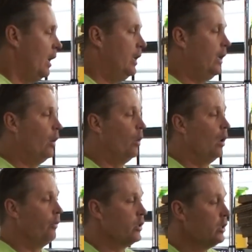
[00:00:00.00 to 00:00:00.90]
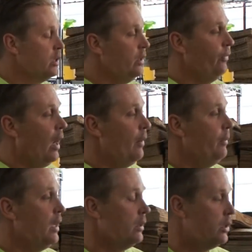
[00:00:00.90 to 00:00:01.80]
And there were over 65
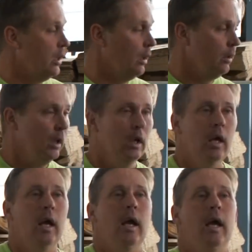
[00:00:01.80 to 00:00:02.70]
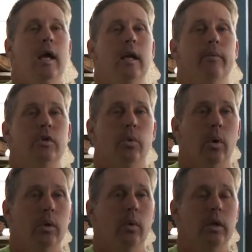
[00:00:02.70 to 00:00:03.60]
bins here, and every
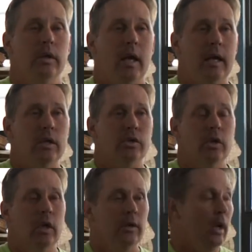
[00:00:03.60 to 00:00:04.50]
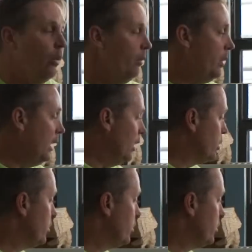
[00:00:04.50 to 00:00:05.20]
21 days there would be a